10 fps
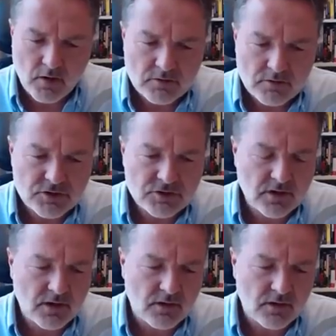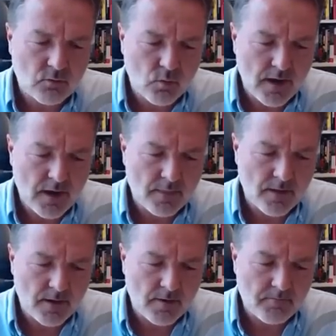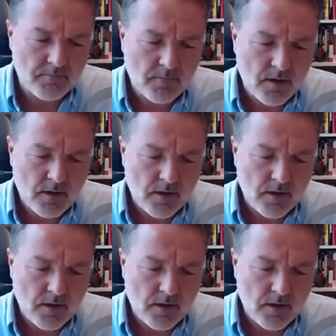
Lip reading: March, and